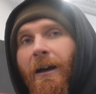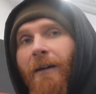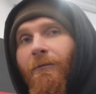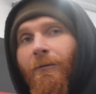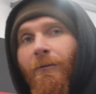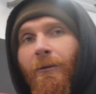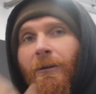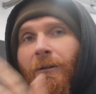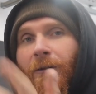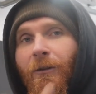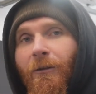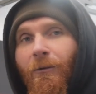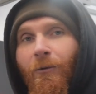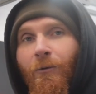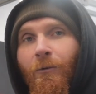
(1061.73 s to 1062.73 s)
everyone
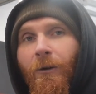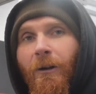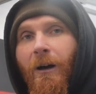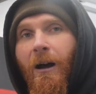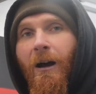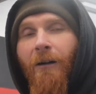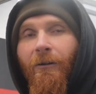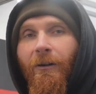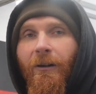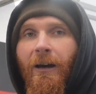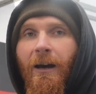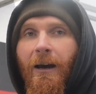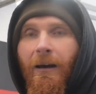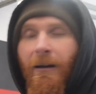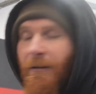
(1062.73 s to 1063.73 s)
can ooh and ah at
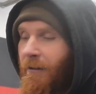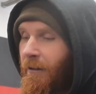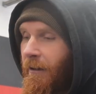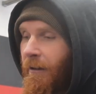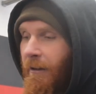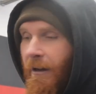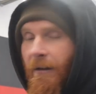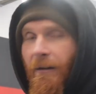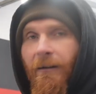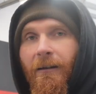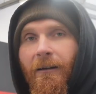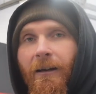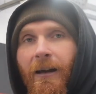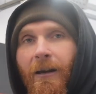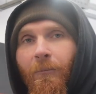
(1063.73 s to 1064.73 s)
that, and then I
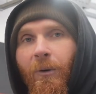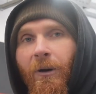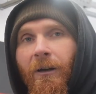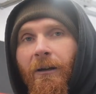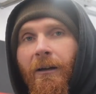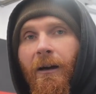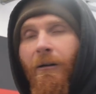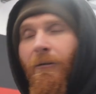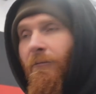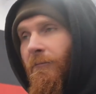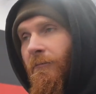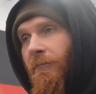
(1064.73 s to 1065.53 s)
can get a bike out,